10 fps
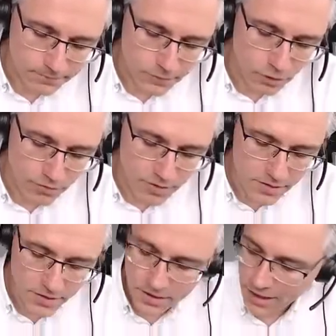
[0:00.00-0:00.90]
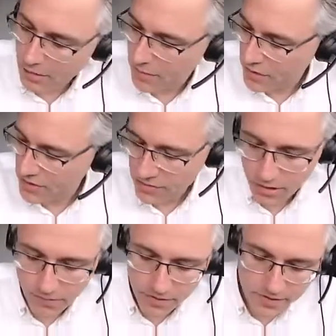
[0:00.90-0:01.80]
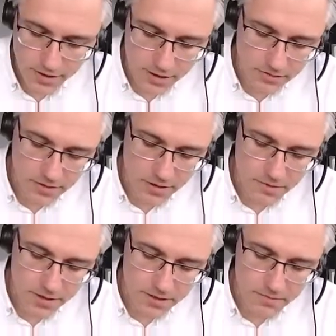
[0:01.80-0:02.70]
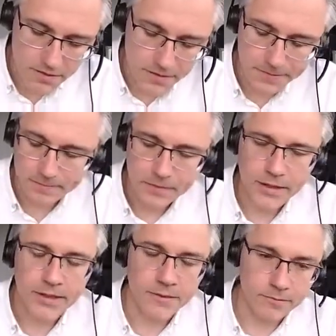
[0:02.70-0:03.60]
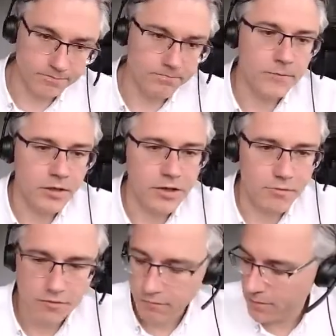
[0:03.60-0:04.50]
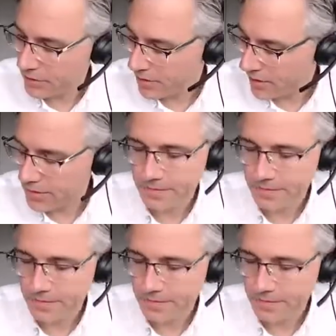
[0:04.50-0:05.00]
or indeed how much surplus there may be in terms of budget